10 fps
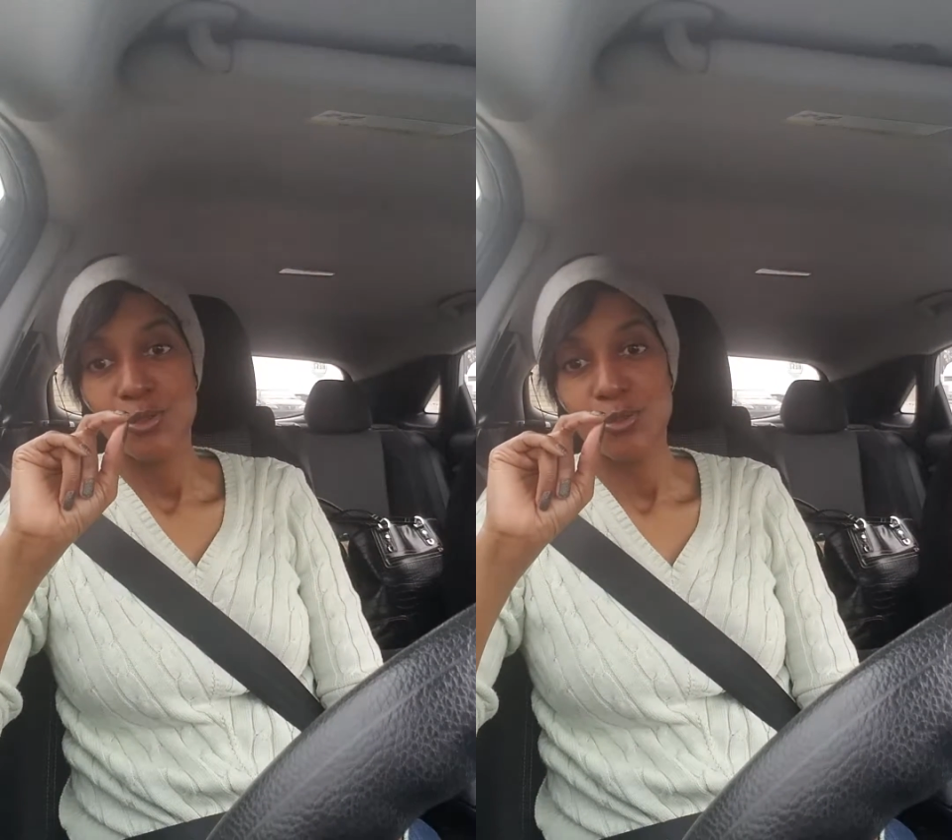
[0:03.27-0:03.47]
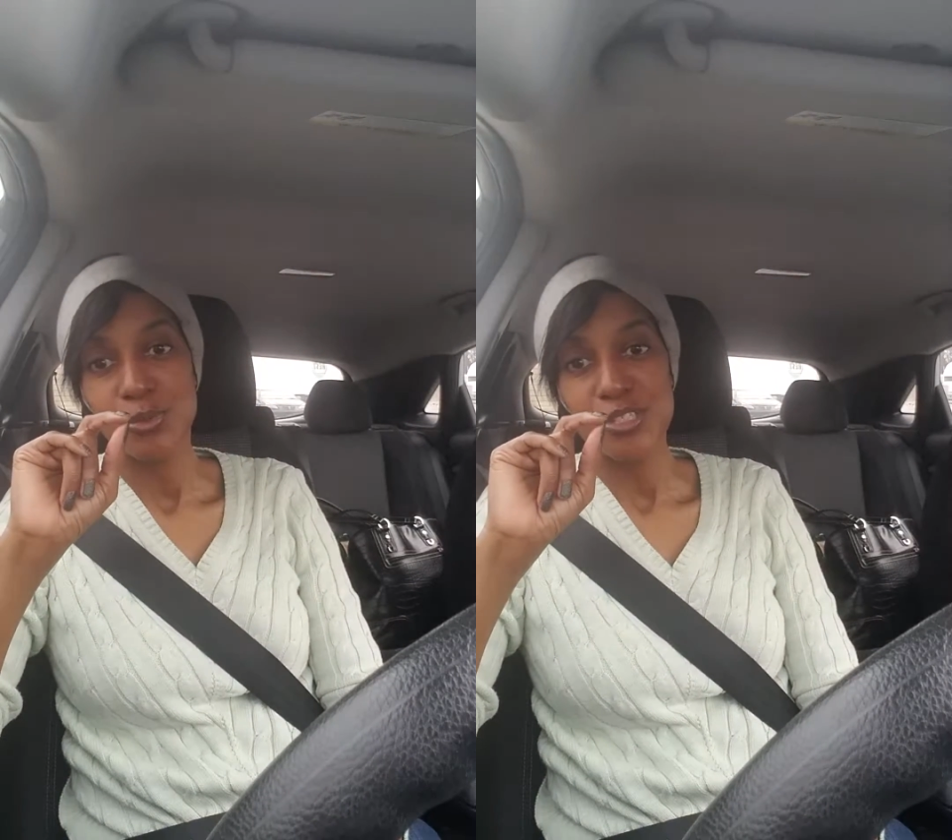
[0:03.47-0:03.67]

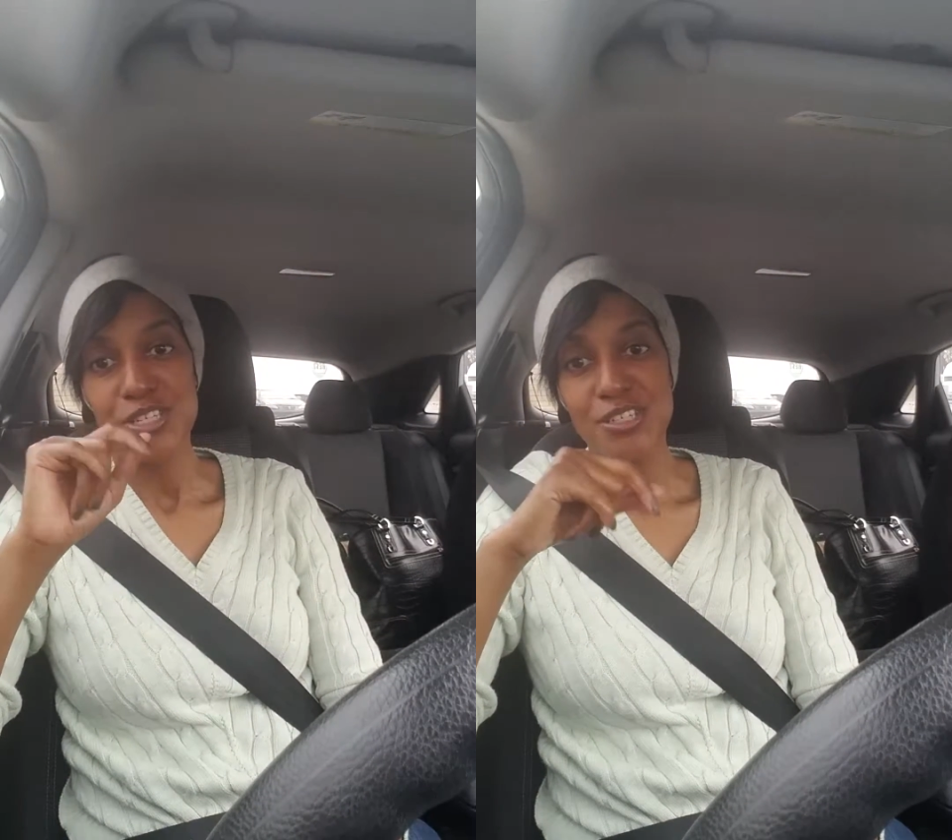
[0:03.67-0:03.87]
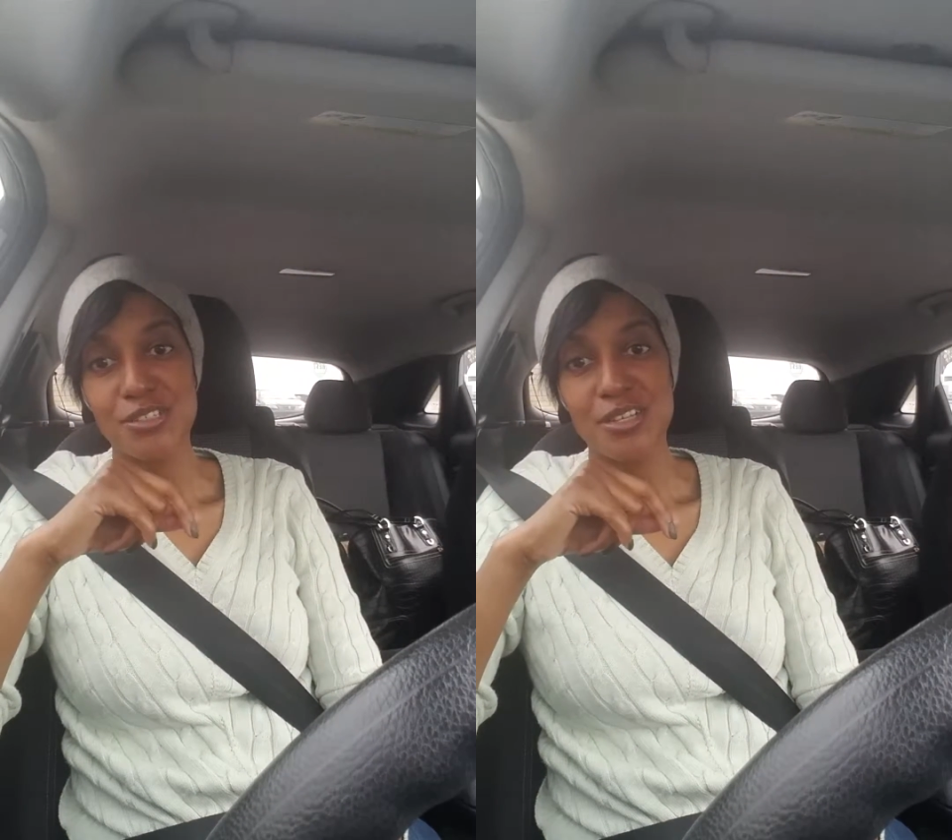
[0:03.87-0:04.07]
We're
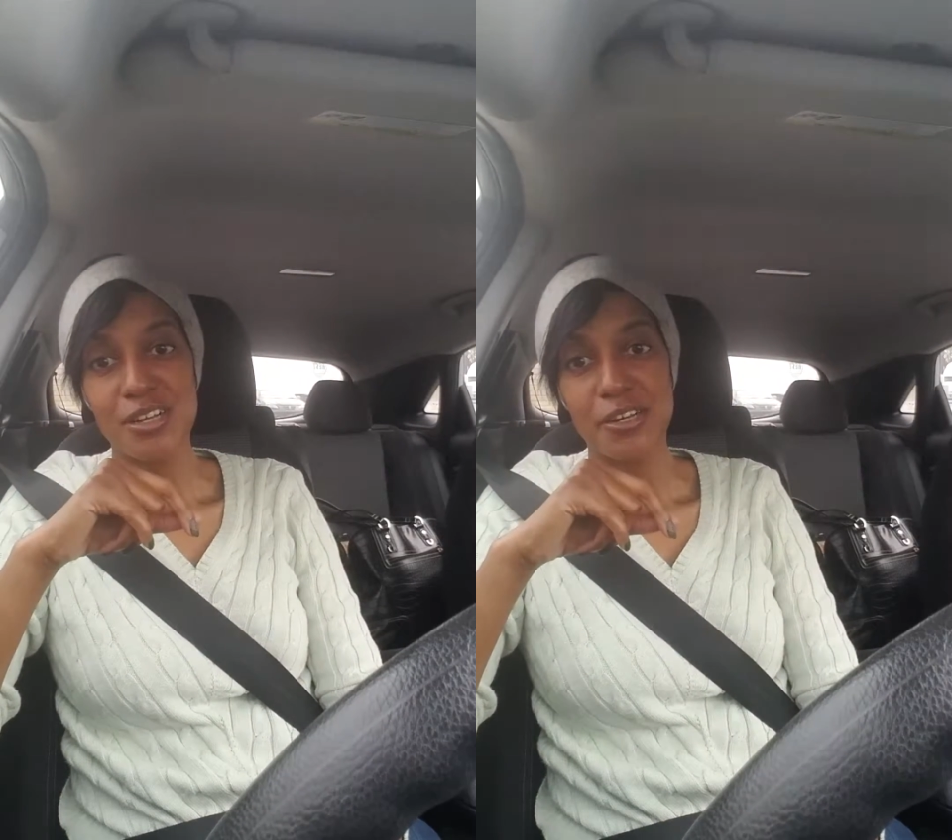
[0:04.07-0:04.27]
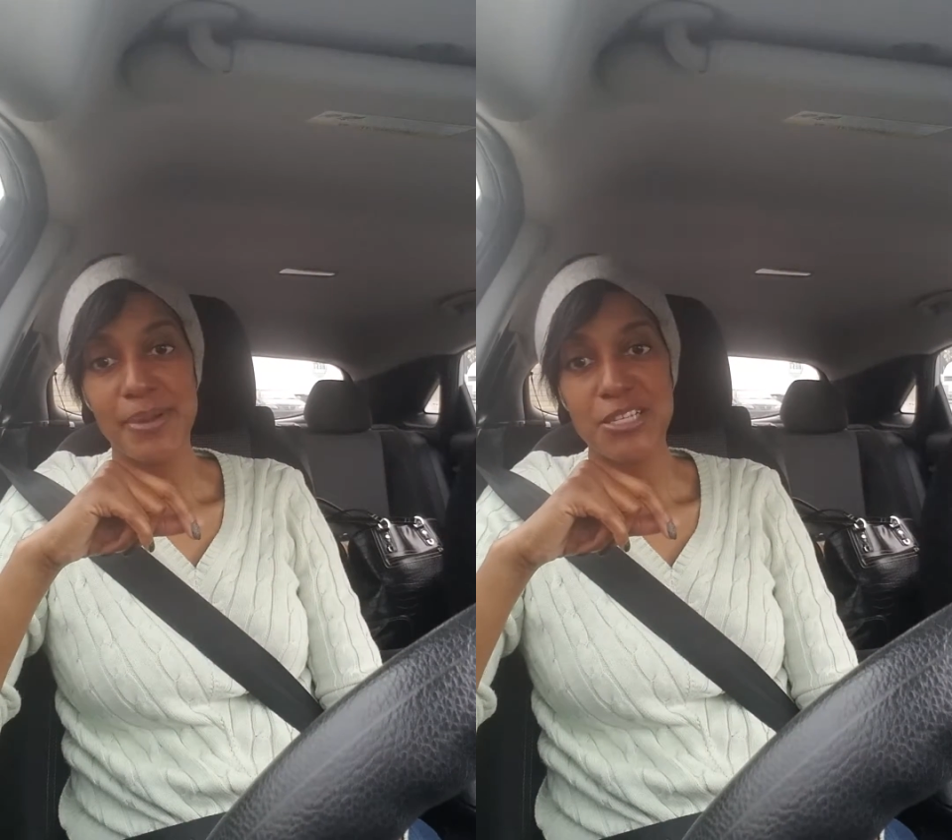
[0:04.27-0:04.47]
still
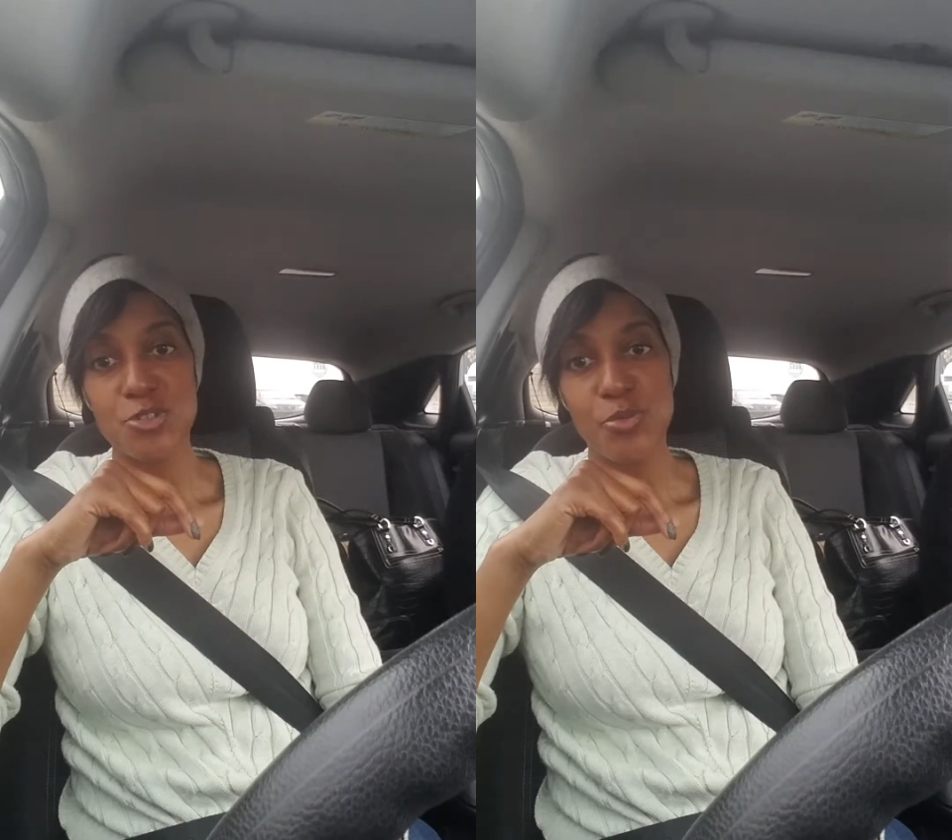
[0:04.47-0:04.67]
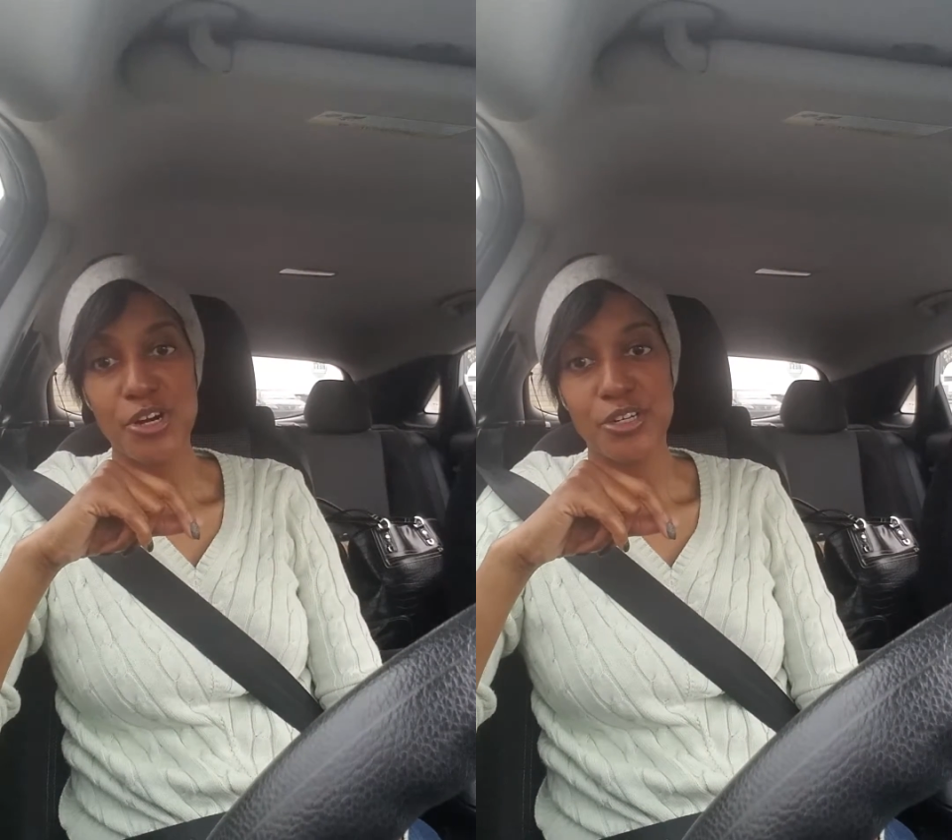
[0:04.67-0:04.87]
talking about
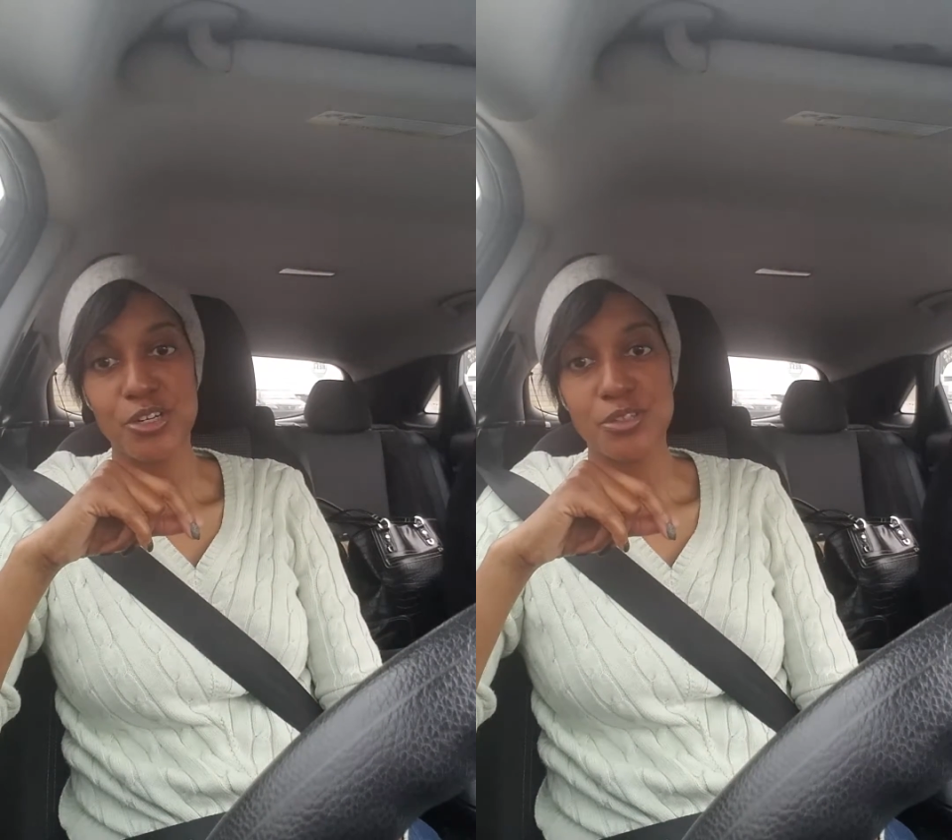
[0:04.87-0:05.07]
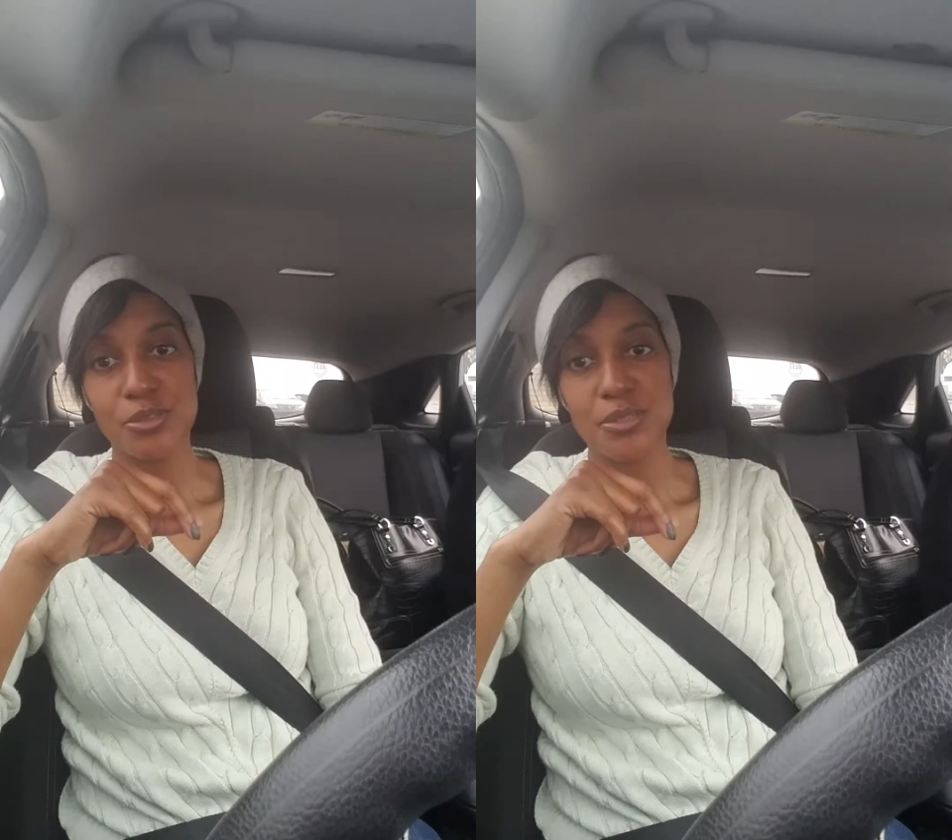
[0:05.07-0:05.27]
SMART
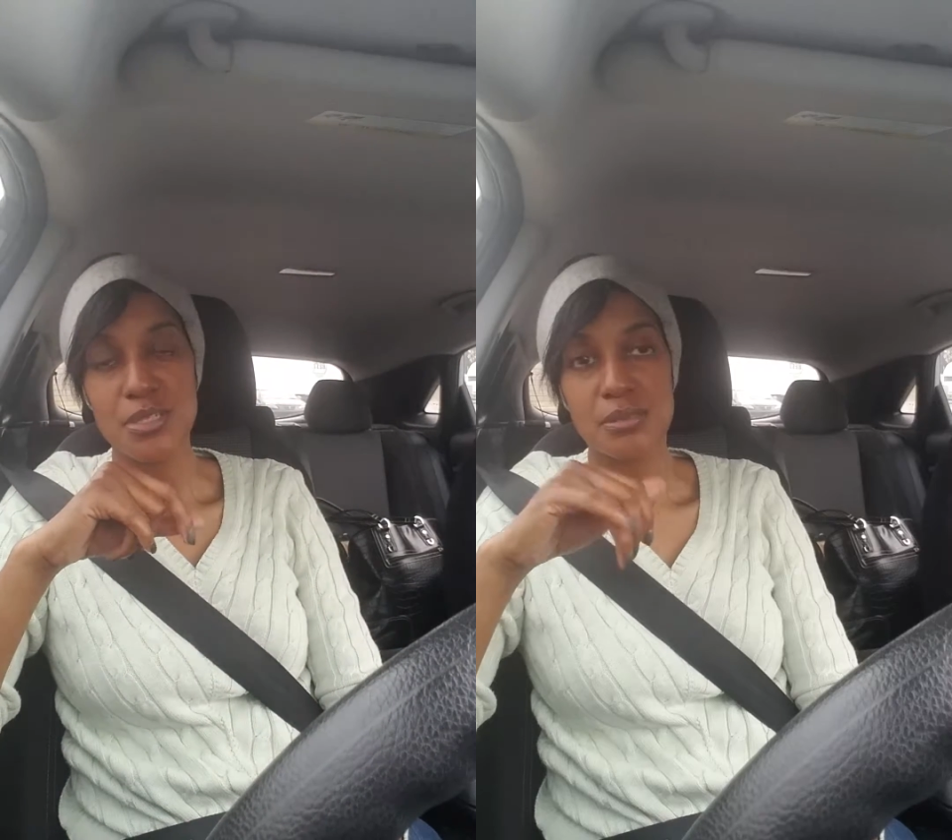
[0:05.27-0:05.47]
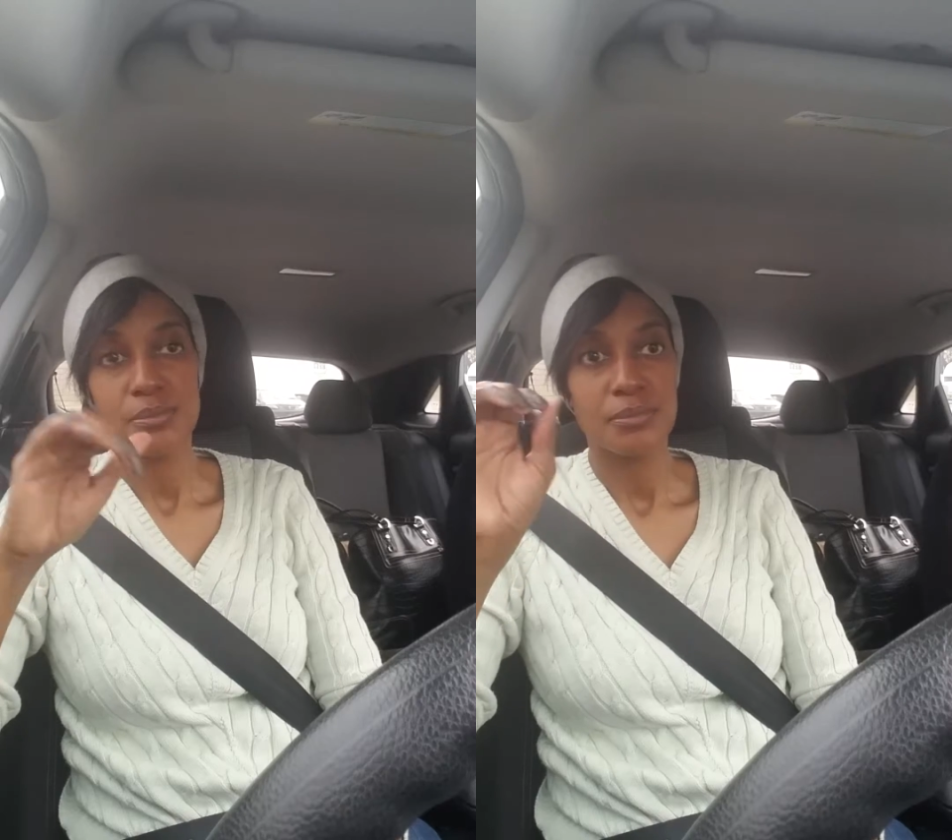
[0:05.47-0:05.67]
goals: